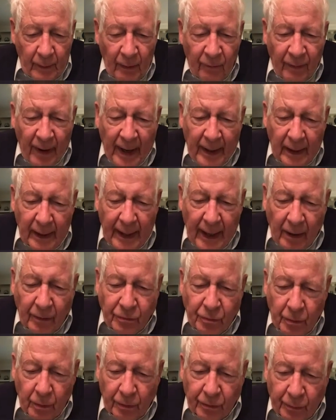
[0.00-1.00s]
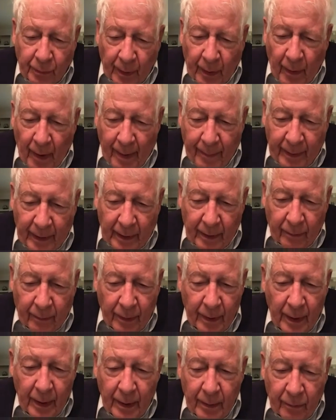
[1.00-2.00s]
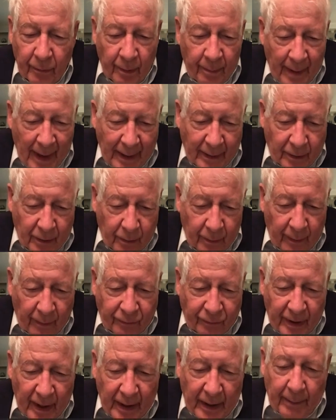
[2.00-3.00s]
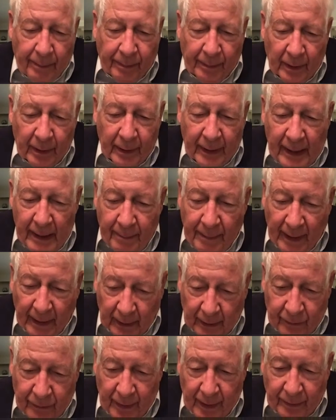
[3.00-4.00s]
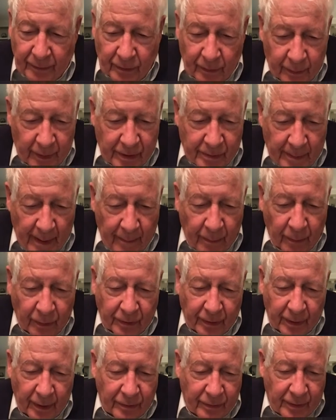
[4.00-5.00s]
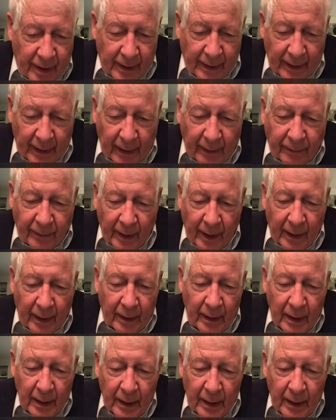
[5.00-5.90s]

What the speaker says: Finally, House rules require me to remind you we've set up an email address to which members can send anything